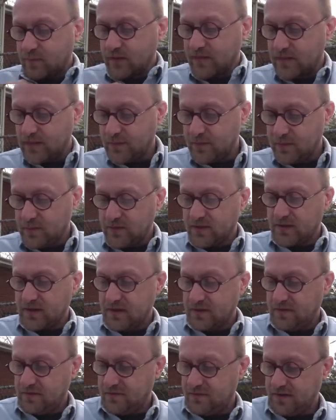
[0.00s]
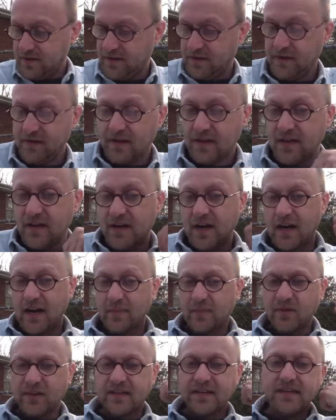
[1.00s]
principles of
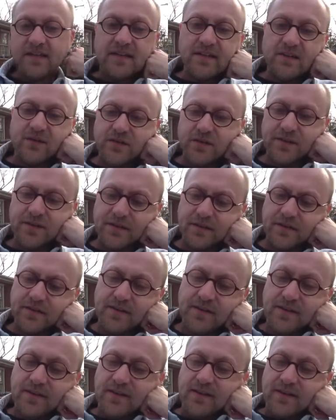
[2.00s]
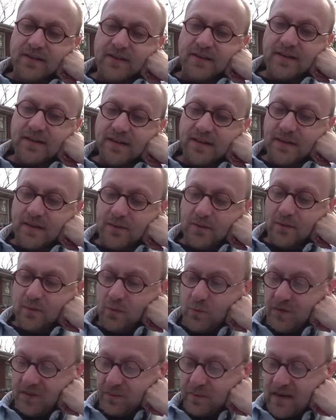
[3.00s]
operant conditioning,
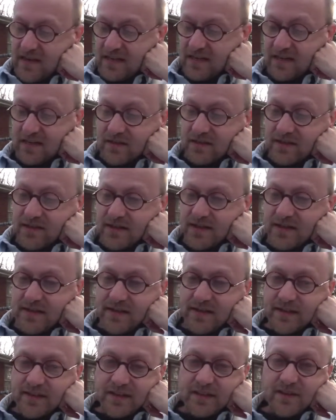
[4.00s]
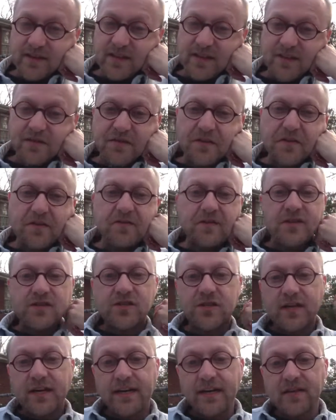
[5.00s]
with basically in the field of
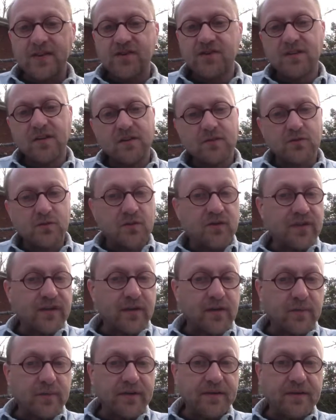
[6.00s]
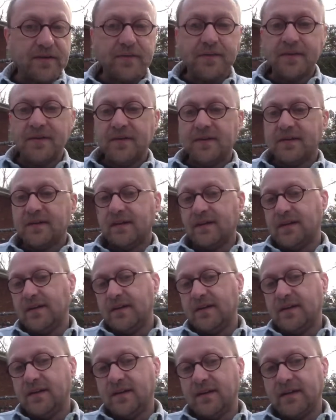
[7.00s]
education, also therapy.
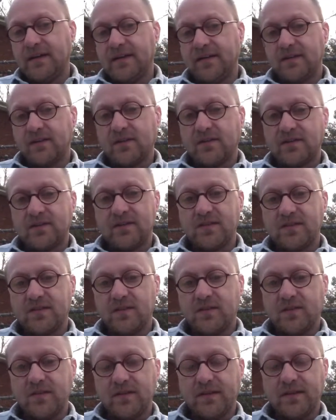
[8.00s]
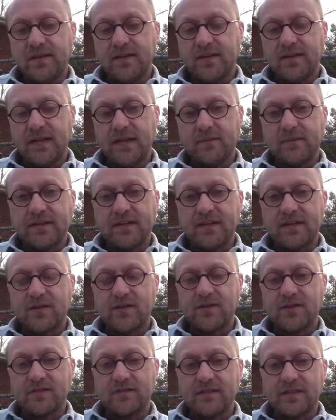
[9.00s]
And there are still
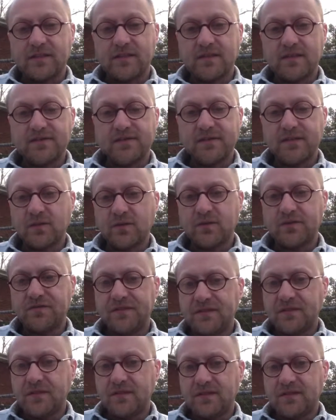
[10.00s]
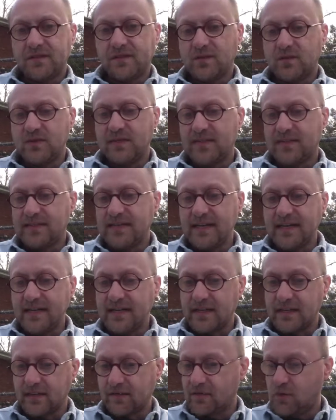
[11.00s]
applications of this stuff in those fields to this
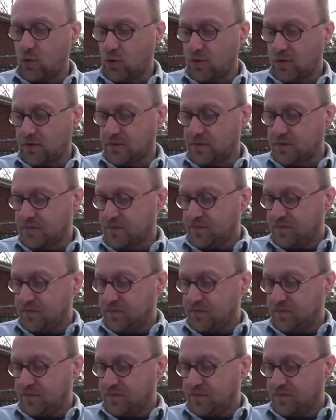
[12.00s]
day, of course.